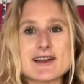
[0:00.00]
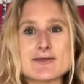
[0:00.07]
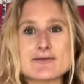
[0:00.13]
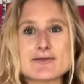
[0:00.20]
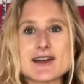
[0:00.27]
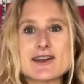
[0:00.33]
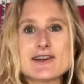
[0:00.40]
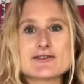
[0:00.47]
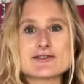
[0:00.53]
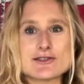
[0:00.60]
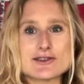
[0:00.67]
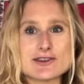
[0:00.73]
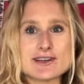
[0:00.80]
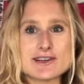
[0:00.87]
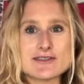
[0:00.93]
kind of
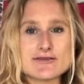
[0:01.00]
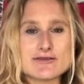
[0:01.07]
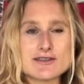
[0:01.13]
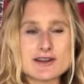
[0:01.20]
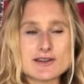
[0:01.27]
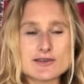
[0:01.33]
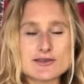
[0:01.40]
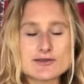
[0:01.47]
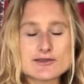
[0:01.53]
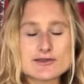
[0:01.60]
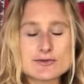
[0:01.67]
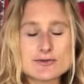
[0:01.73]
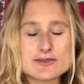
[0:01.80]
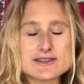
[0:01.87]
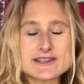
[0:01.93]
sorry if I look
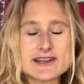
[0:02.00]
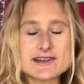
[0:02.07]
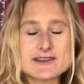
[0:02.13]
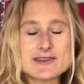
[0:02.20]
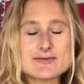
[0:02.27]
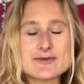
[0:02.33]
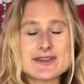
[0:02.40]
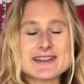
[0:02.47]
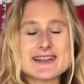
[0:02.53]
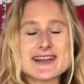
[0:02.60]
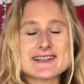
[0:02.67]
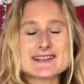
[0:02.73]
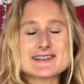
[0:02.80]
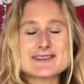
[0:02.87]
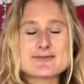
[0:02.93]
super tired, but
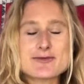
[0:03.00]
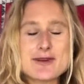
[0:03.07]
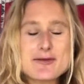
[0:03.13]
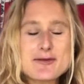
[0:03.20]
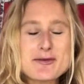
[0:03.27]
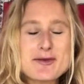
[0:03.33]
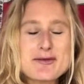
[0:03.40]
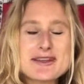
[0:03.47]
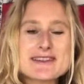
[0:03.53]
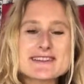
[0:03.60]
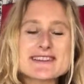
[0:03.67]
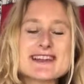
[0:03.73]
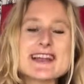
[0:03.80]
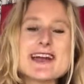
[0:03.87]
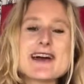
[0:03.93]
that's probably because
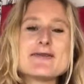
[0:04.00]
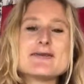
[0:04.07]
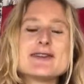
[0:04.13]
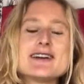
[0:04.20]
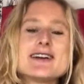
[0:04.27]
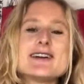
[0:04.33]
I am,